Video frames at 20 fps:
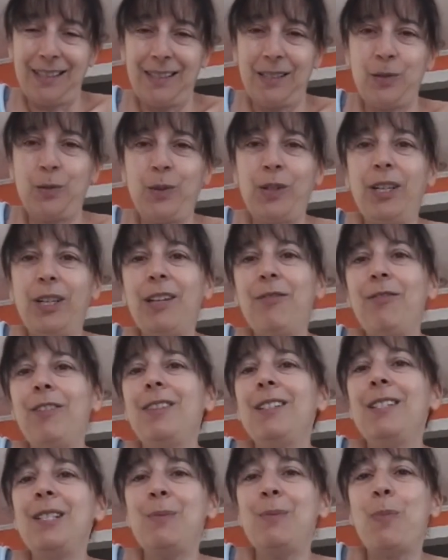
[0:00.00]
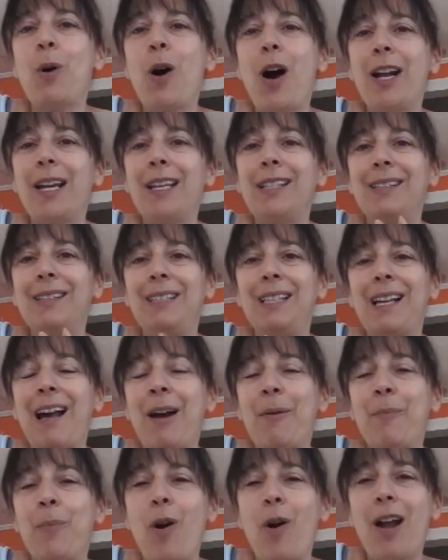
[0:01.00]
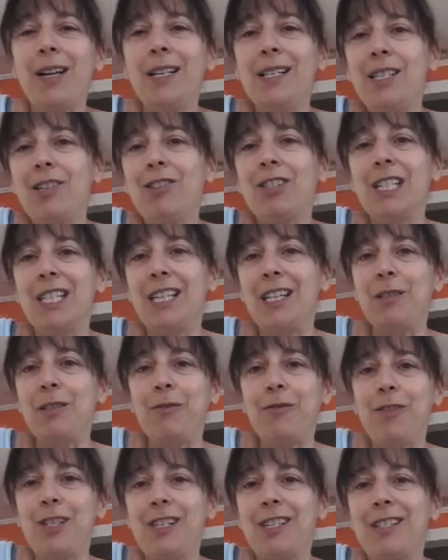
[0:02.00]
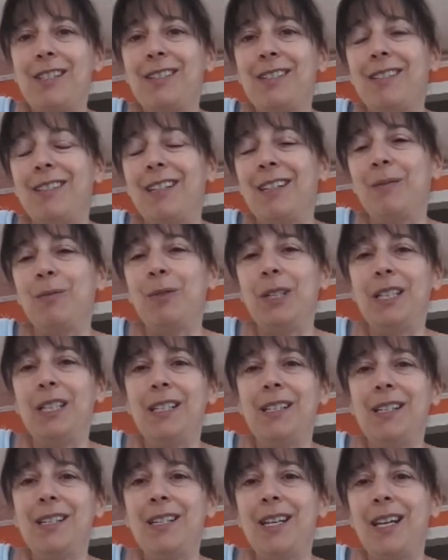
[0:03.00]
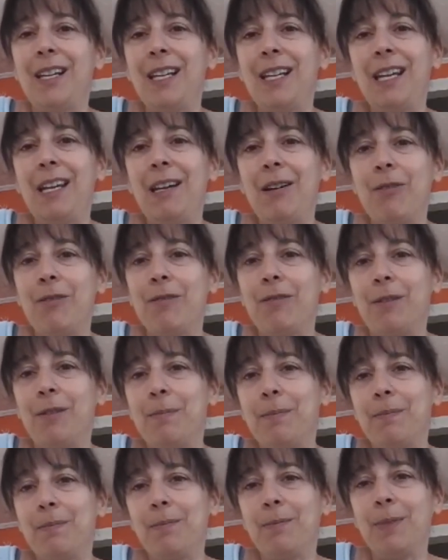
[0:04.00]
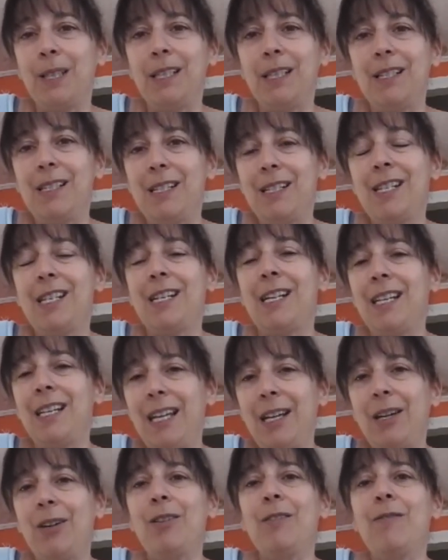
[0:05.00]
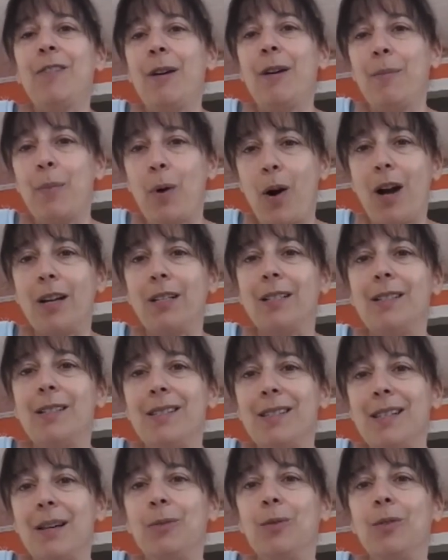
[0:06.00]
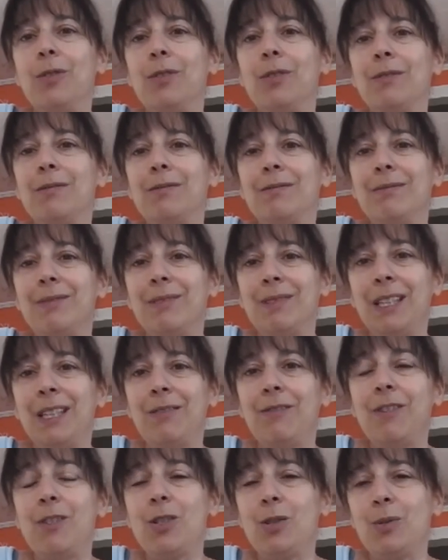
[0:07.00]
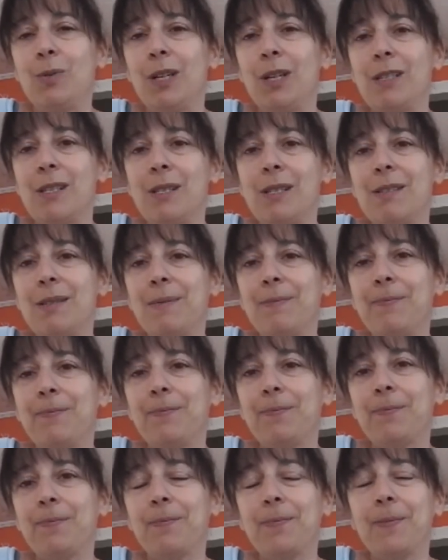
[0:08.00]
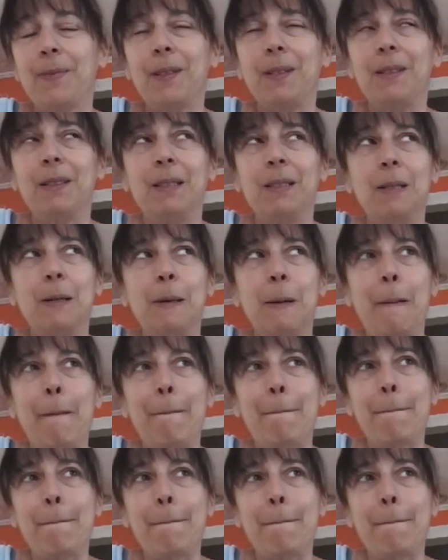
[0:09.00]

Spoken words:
we're given this body, our bodies are a gift, and we need to take care of them. We need to take care of our bodies that were given to us. Um,